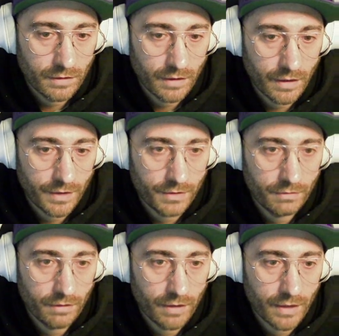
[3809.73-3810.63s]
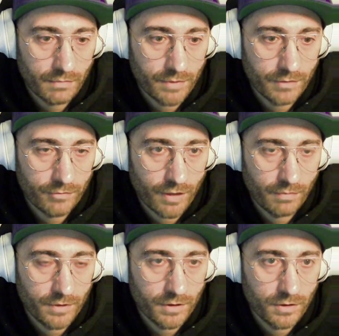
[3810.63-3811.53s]
Can you let me
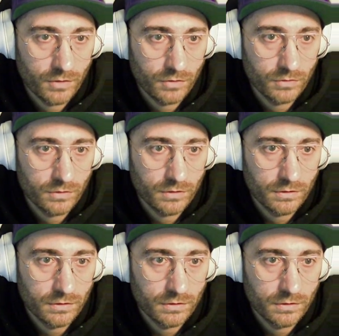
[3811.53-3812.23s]
grab the code?